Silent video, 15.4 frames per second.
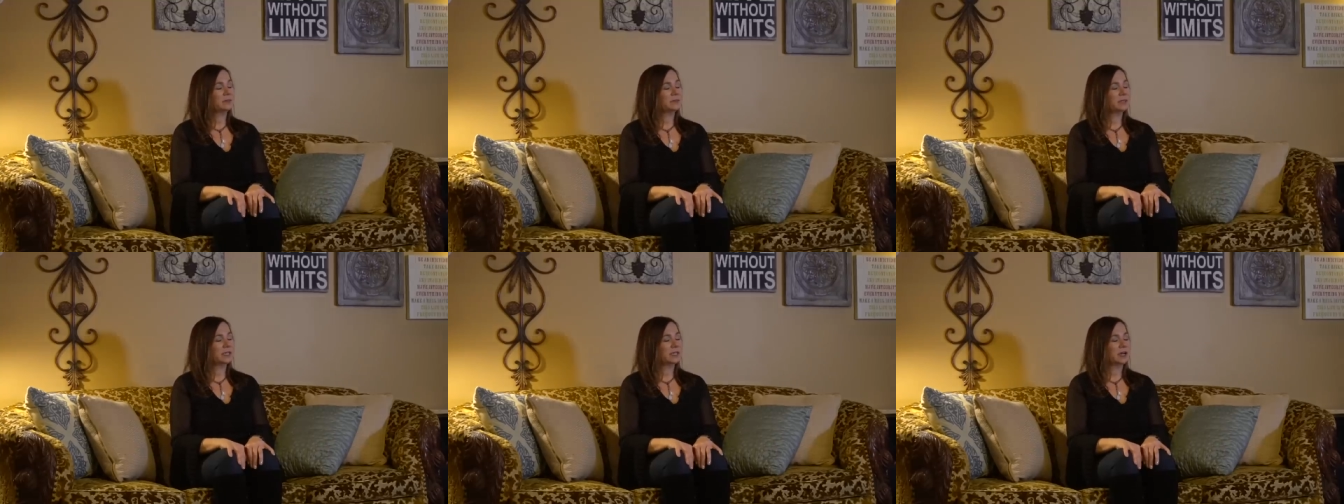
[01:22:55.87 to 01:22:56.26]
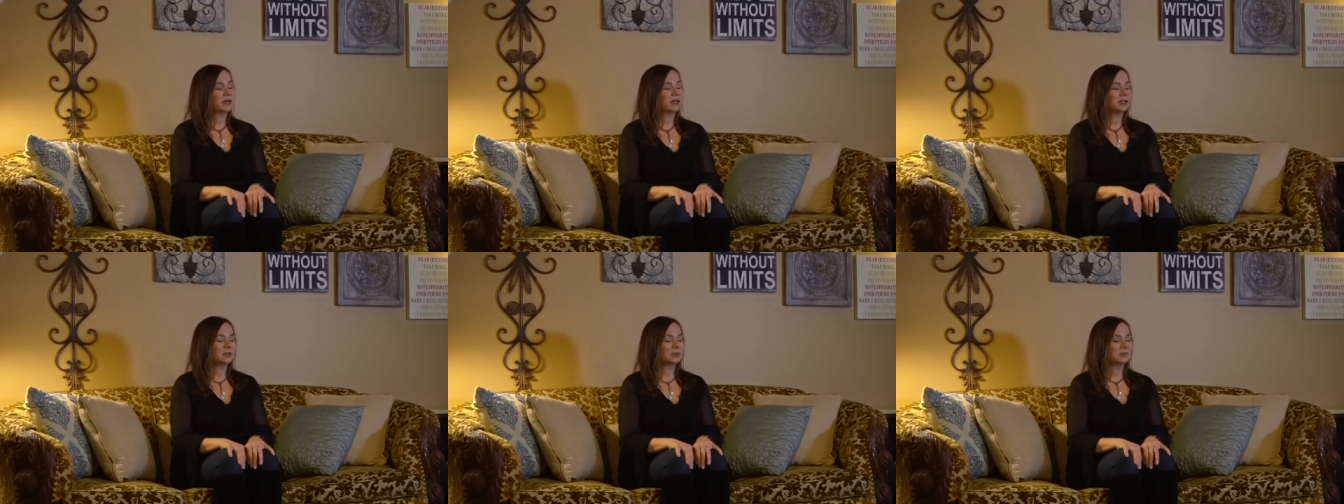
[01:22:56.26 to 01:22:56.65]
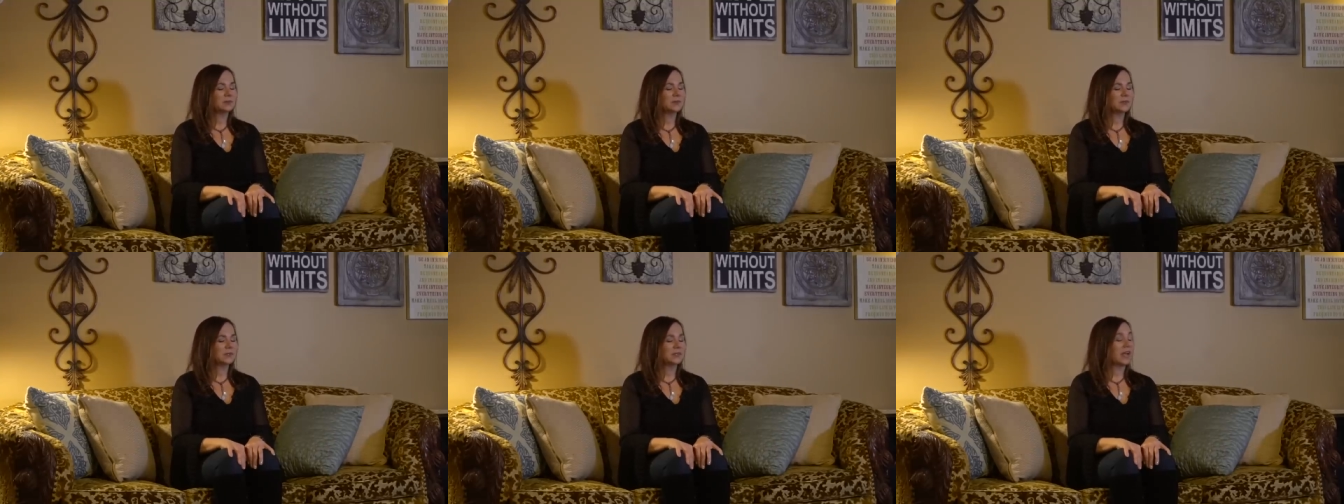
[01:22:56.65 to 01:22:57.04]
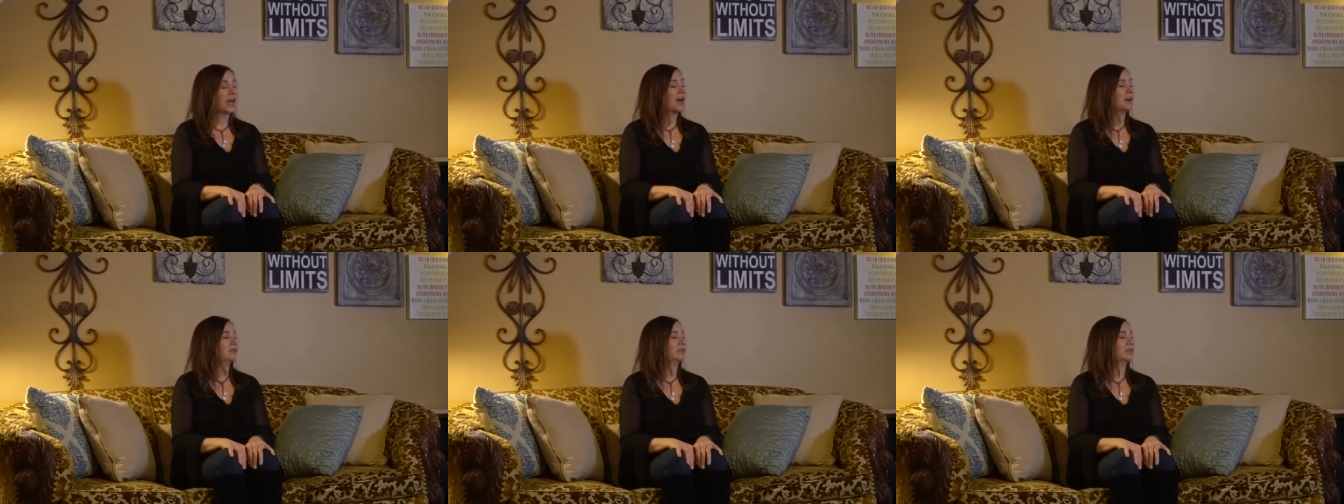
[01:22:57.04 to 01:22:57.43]
becomes
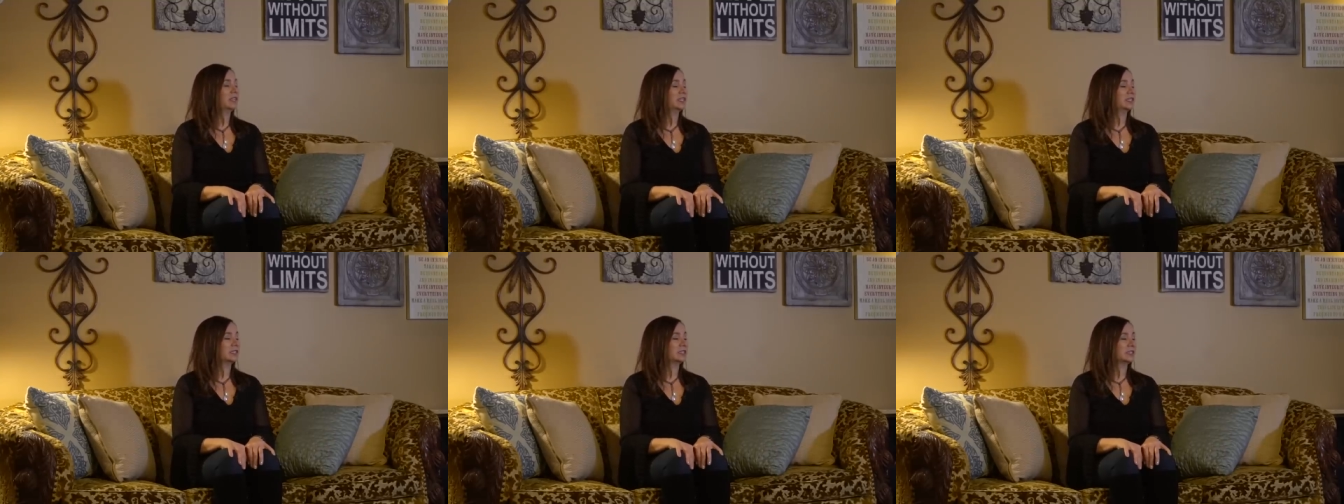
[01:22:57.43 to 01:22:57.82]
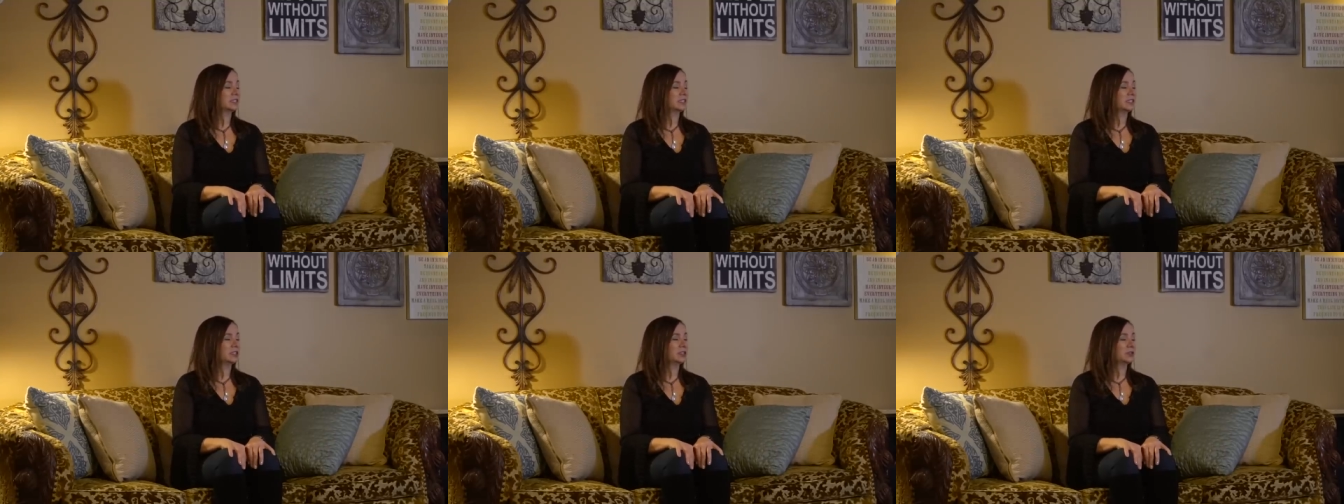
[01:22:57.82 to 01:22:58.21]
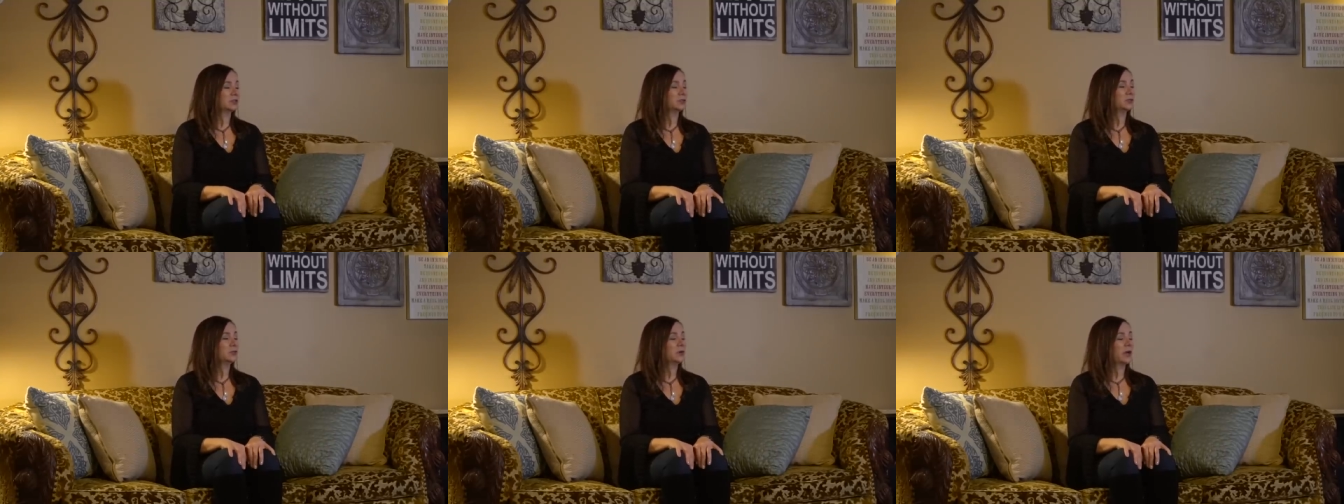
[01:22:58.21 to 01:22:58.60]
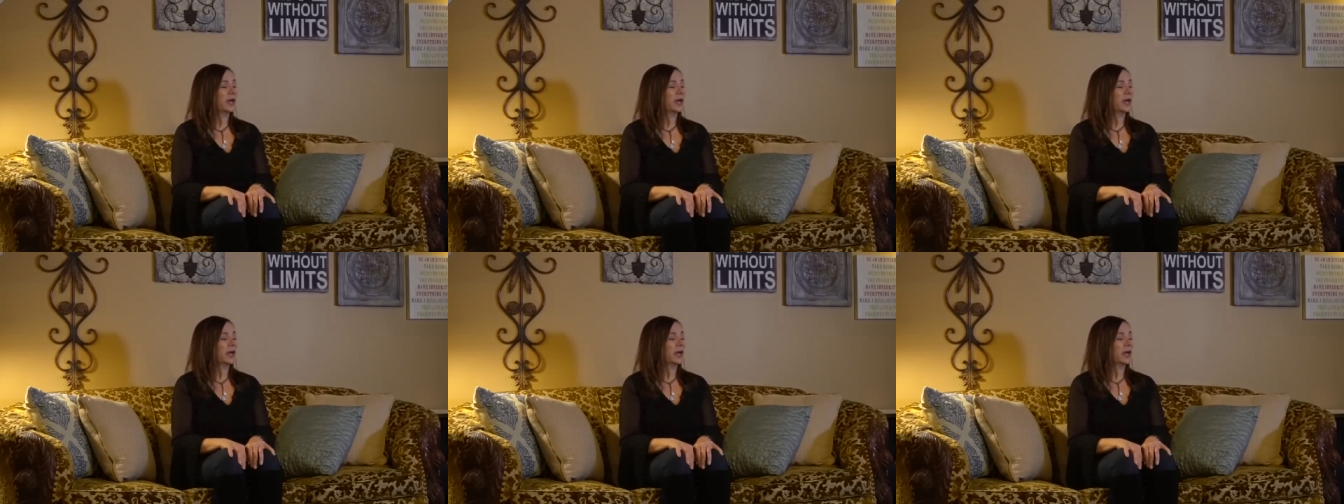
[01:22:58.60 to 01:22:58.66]
evident to you